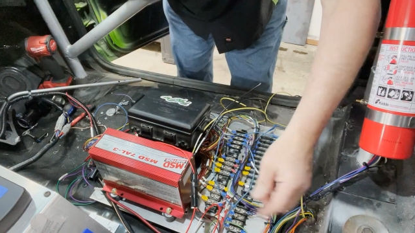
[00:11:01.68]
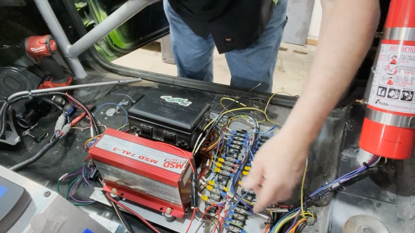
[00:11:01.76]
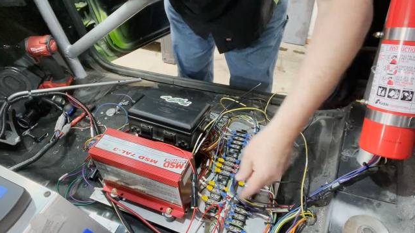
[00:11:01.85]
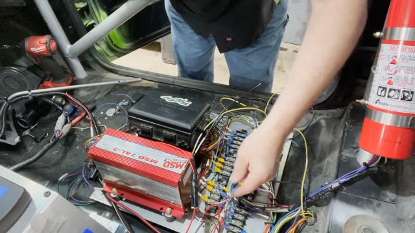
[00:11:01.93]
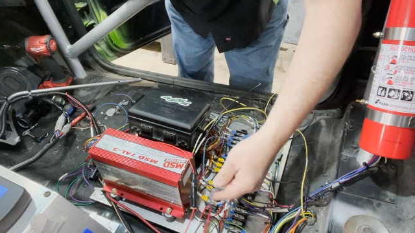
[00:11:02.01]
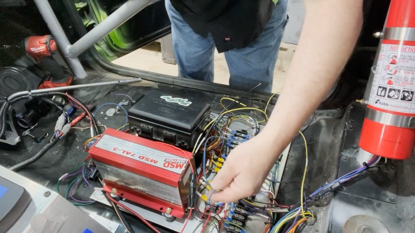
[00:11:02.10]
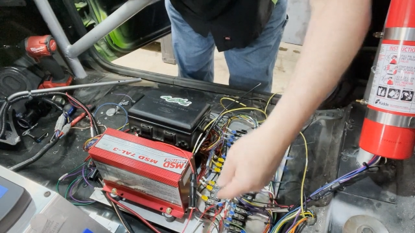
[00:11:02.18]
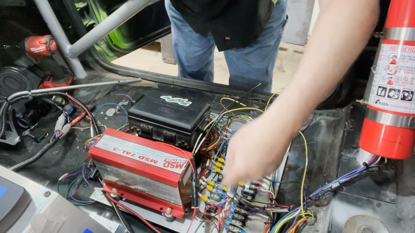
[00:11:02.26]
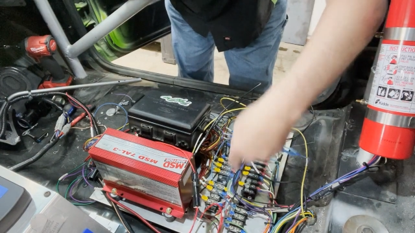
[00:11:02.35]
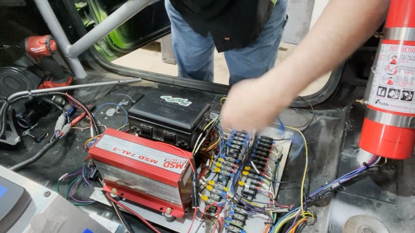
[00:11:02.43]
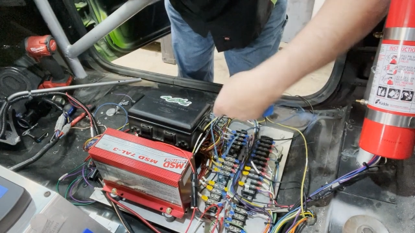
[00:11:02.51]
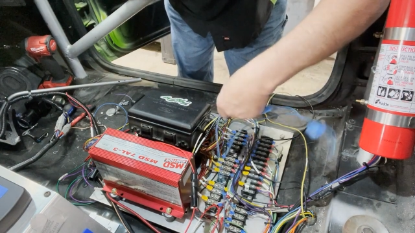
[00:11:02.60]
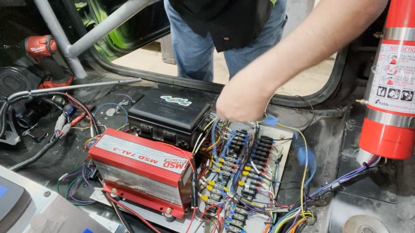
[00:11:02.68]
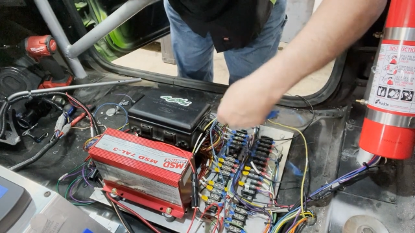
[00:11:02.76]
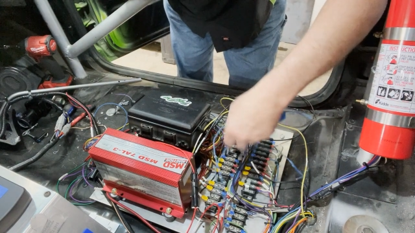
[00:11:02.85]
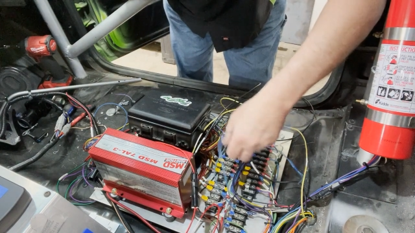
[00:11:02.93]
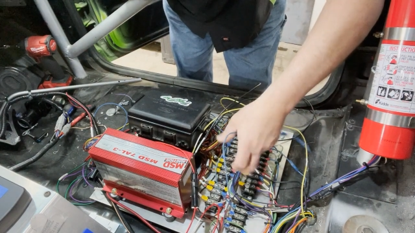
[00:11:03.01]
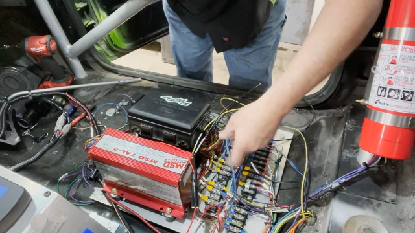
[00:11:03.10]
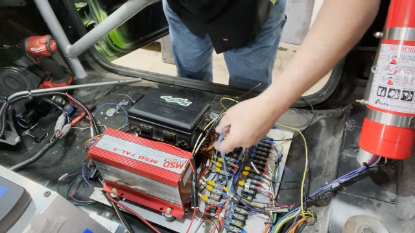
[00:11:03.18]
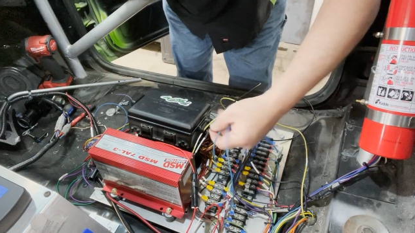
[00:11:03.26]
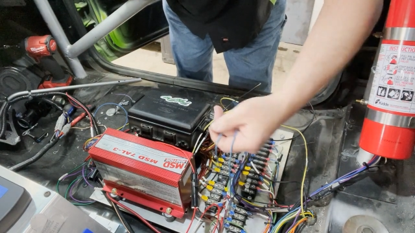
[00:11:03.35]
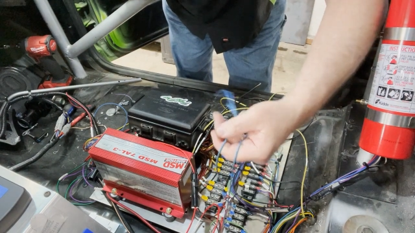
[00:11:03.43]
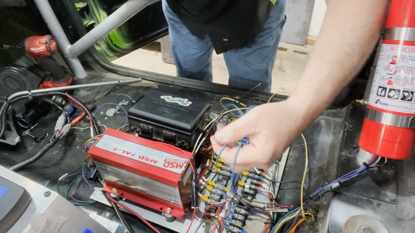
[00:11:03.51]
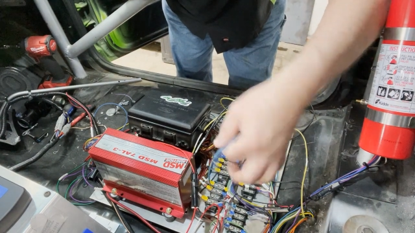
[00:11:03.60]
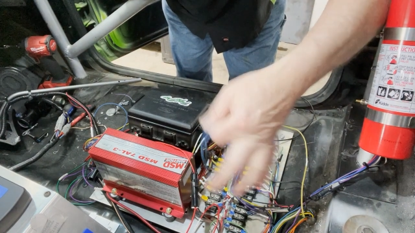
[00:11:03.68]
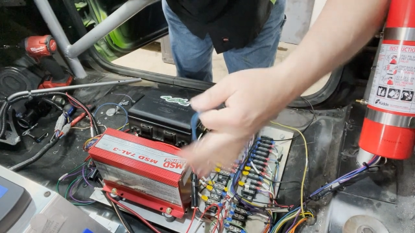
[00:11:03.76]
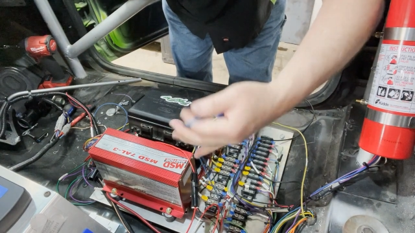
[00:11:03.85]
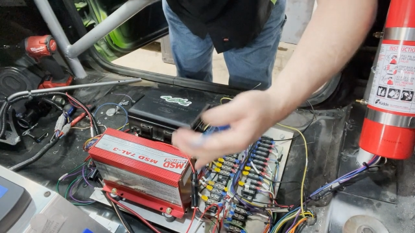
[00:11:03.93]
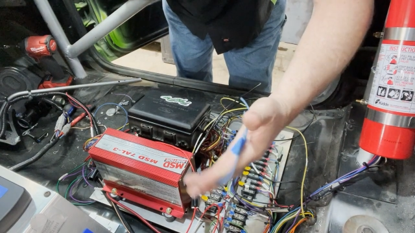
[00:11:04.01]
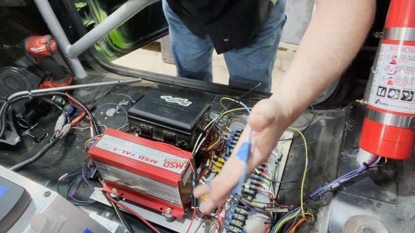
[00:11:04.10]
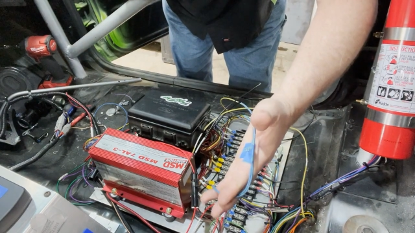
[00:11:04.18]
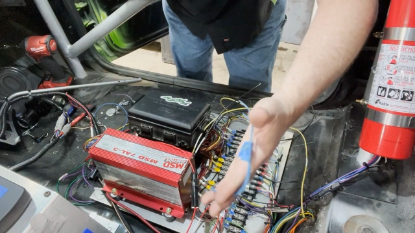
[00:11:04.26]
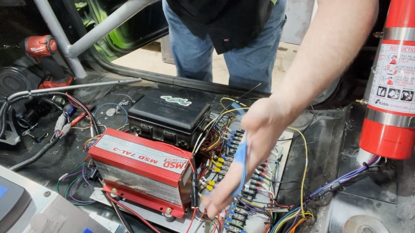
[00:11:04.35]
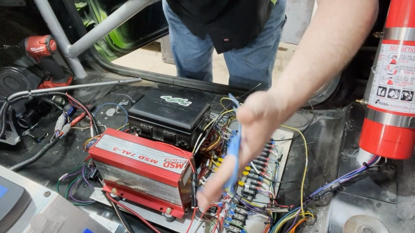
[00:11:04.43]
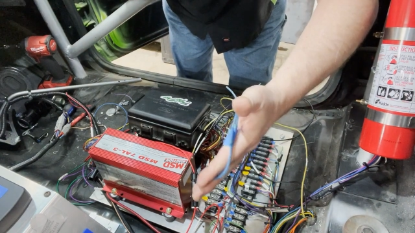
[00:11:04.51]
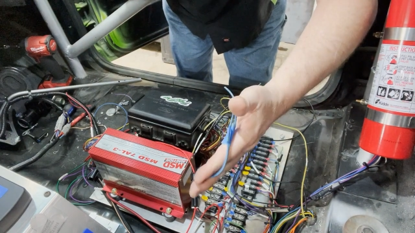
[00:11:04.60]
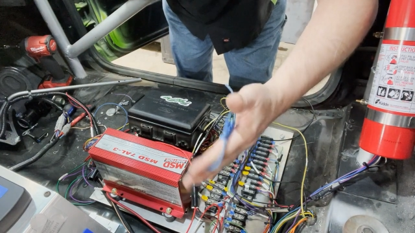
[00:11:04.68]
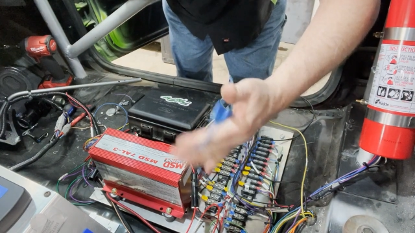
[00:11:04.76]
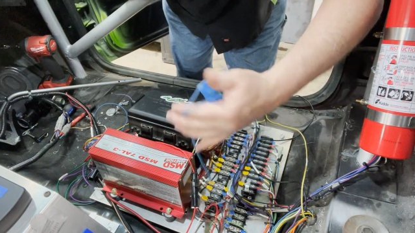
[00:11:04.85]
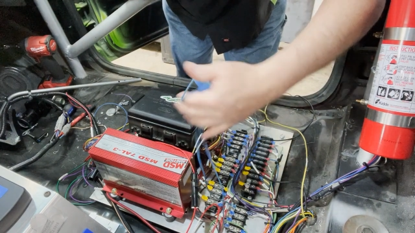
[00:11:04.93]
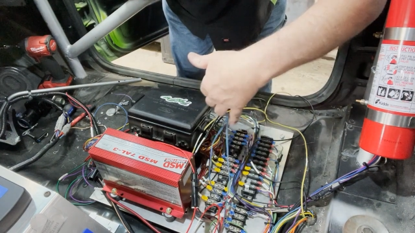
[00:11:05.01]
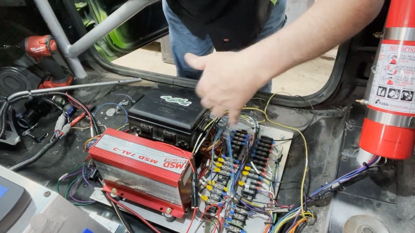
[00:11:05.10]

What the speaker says: Nobody's mouth can be seen.